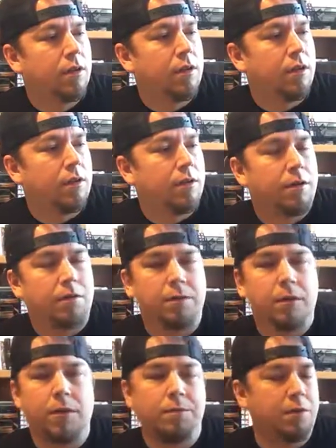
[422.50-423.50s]
I'll
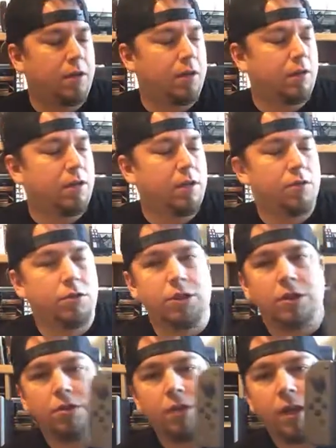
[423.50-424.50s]
fire up the Neo
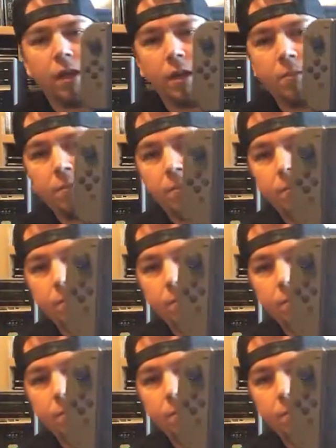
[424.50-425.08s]
Geo game.